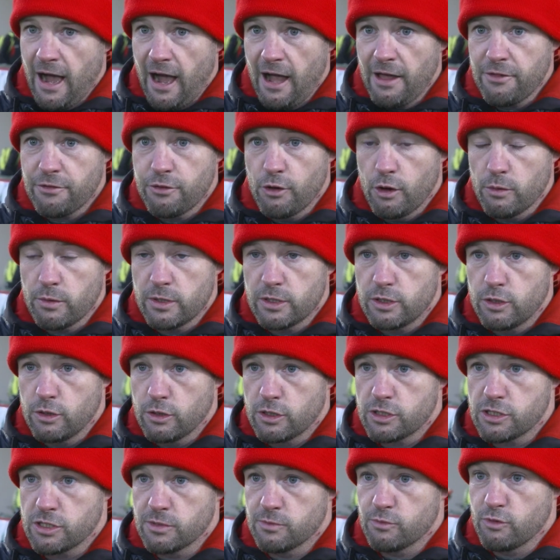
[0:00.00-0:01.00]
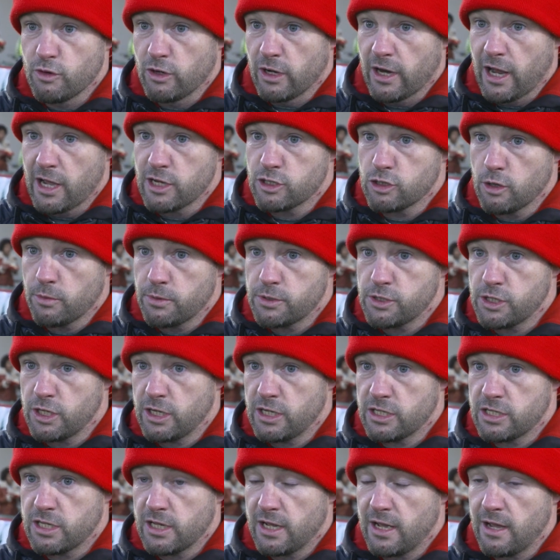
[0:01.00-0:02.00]
I thought we took some really nice
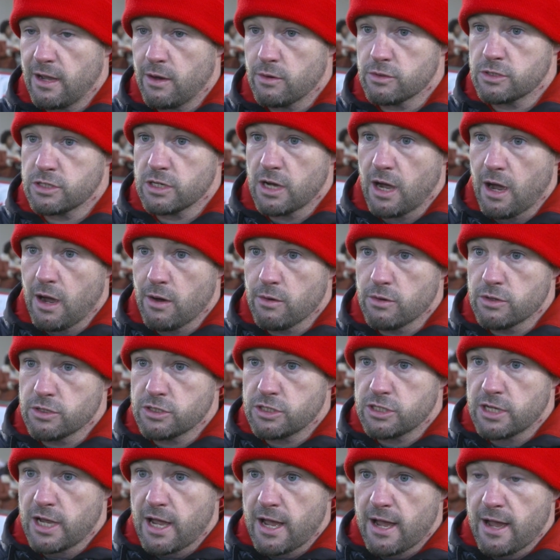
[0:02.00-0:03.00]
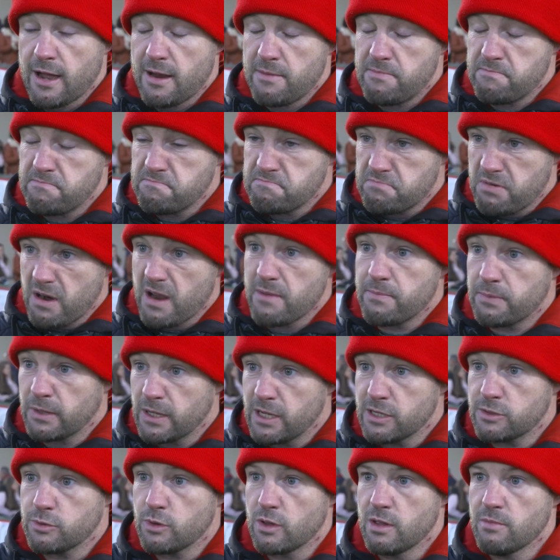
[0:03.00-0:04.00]
opportunities today. I was pretty
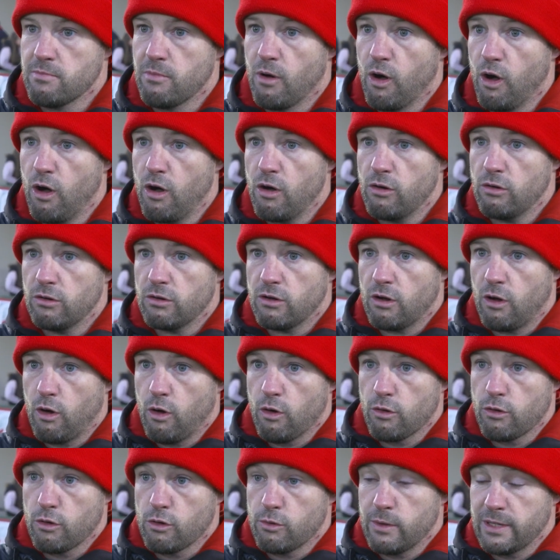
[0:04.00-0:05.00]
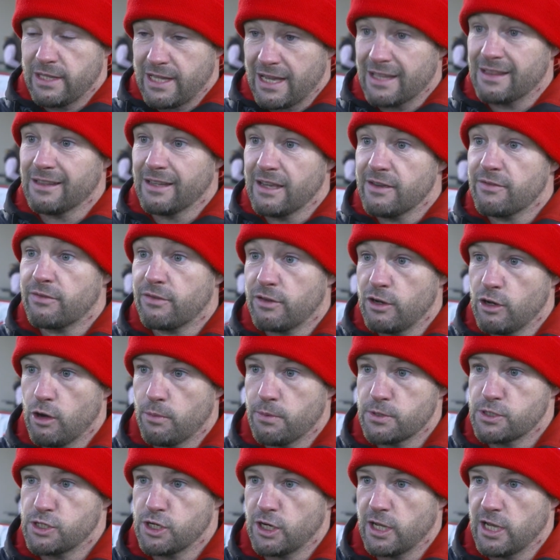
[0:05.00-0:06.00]
pleased with them all, although we did leave three
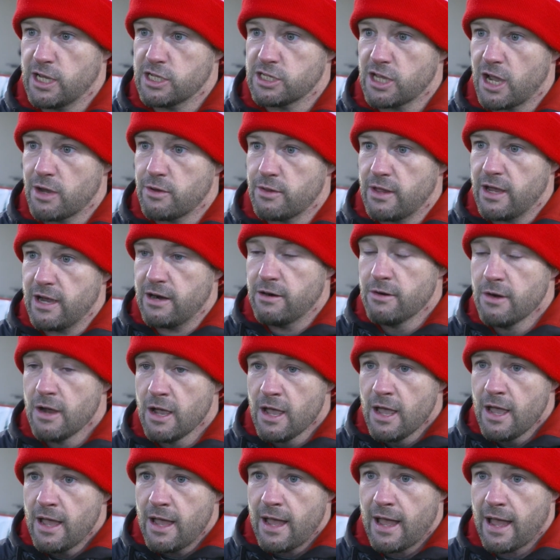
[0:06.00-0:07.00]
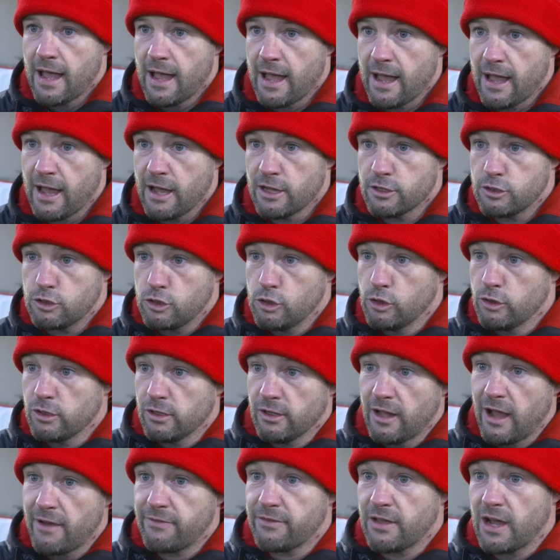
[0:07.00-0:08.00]
opportunities out there, two on
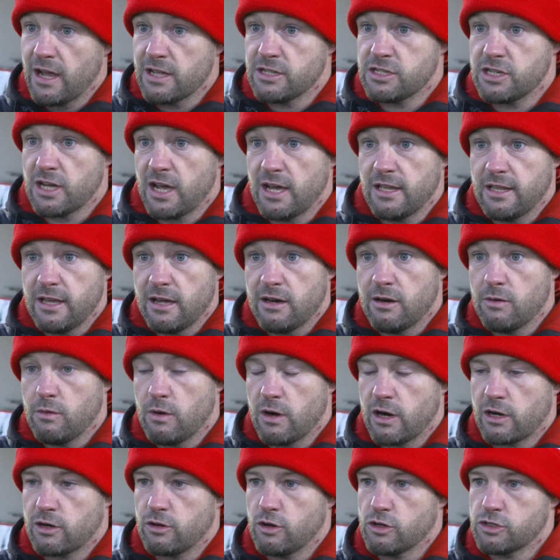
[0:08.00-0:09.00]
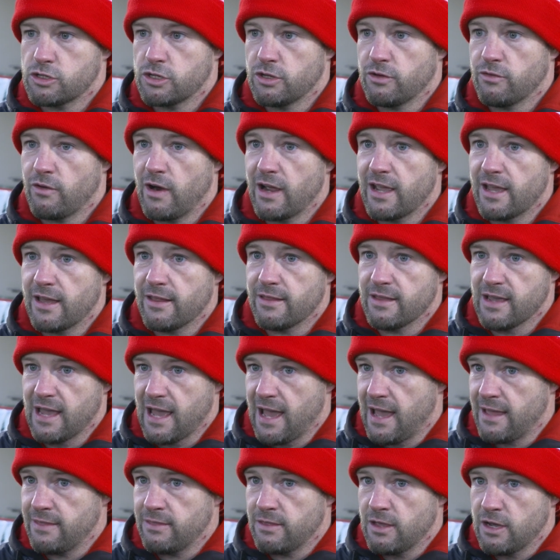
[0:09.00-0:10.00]
the left hand side here and one across on the right at the
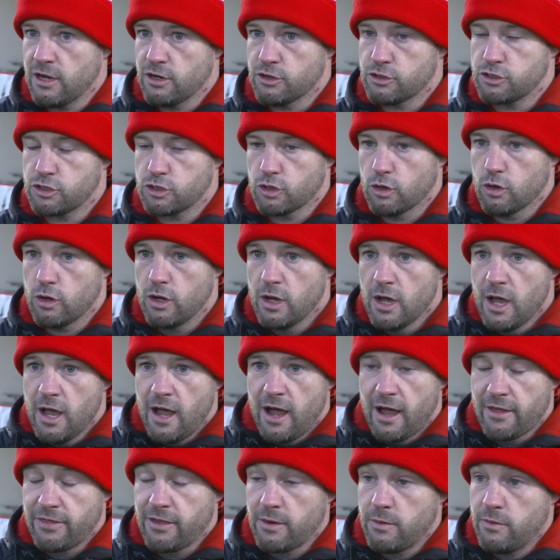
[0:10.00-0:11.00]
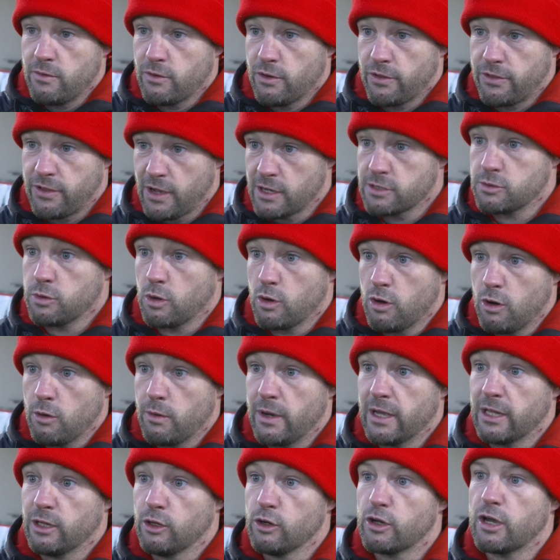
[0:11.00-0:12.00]
end there. So I think we've got things we'll go
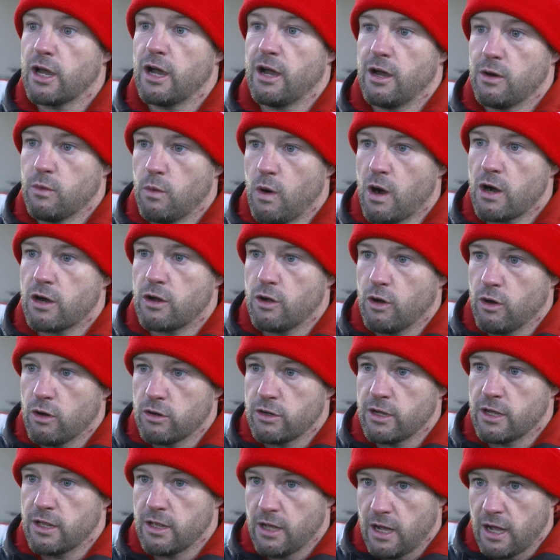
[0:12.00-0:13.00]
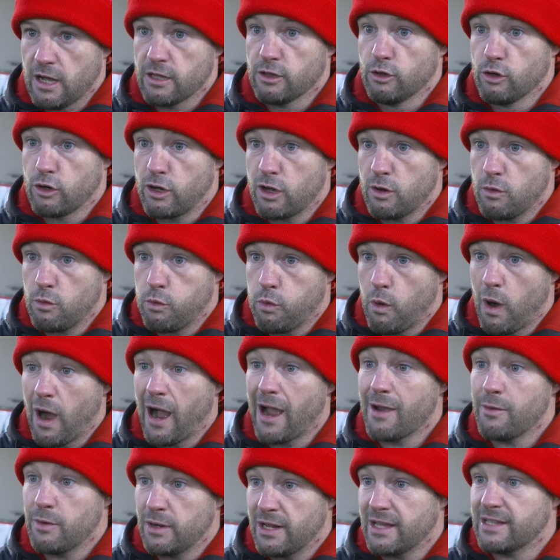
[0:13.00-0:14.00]
away and look at and work on, and look at
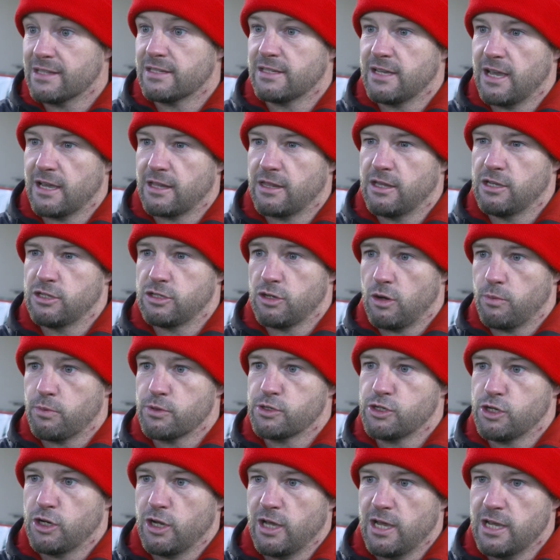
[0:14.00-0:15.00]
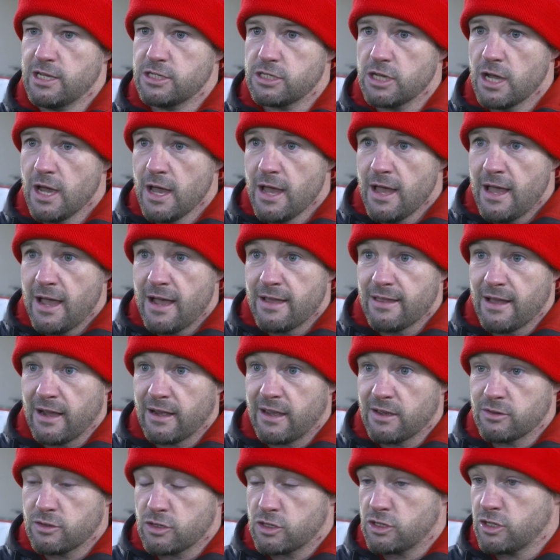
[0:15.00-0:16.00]
why we didn't take these opportunities, and
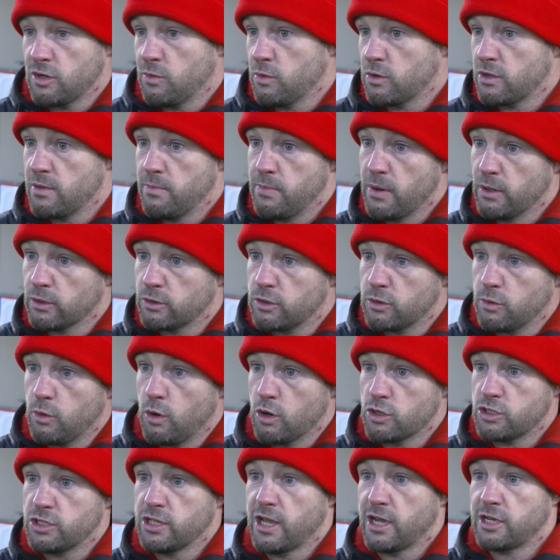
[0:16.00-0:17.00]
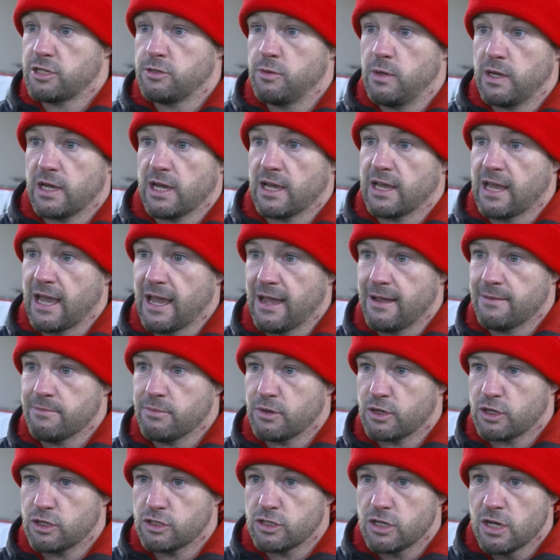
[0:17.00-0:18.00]
that gives us somewhere to build towards next week again,
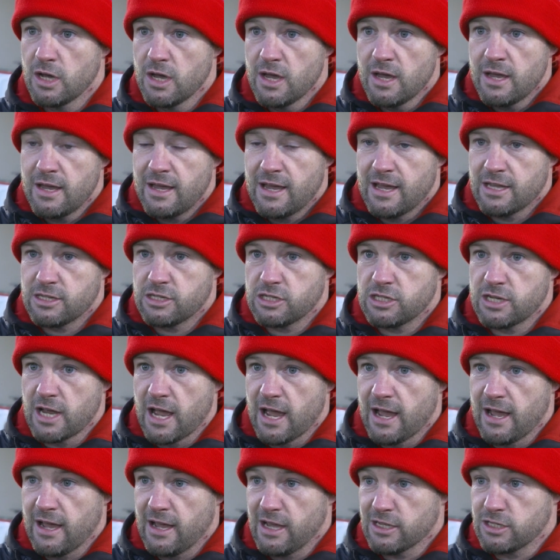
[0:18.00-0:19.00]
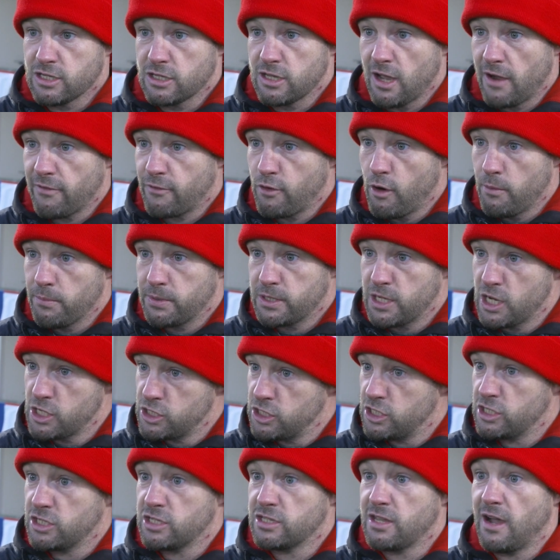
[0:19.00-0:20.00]
because it's a tough
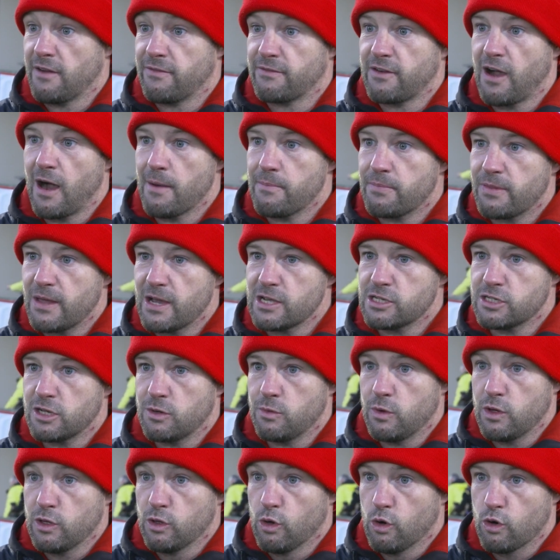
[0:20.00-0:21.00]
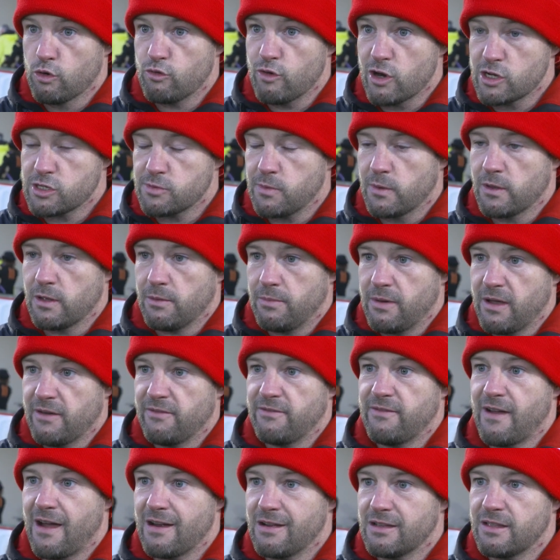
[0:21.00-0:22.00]
competition, it's a tough cup this, and we know Richmond will be a
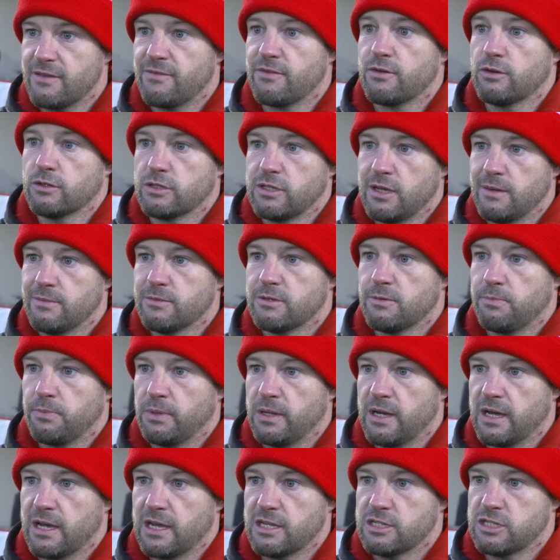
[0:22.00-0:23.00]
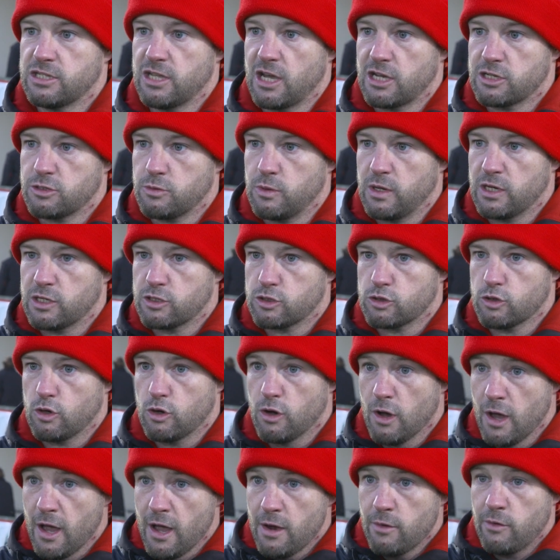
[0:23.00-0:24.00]
very difficult team to play against next week,
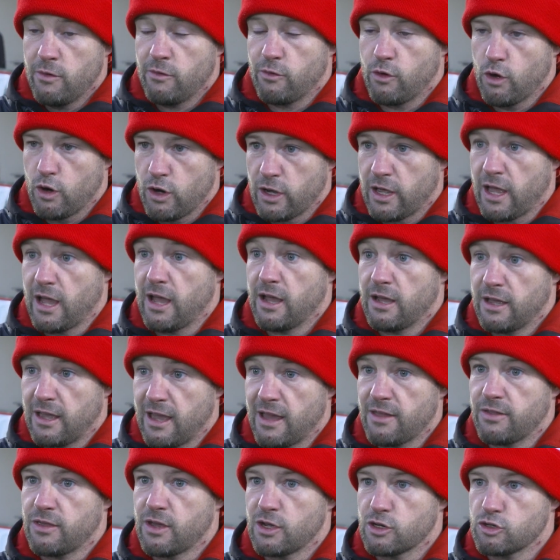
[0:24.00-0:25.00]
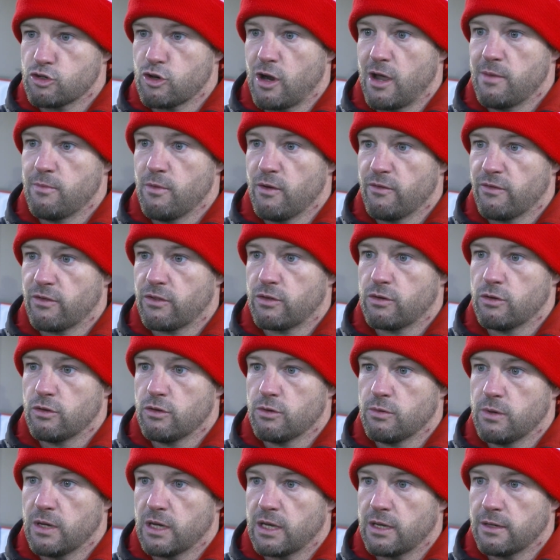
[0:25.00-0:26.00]
so we've got to get things right moving through
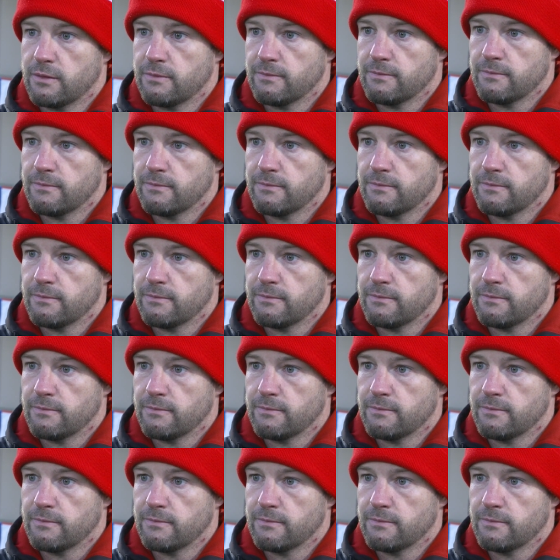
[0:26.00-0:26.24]
the week.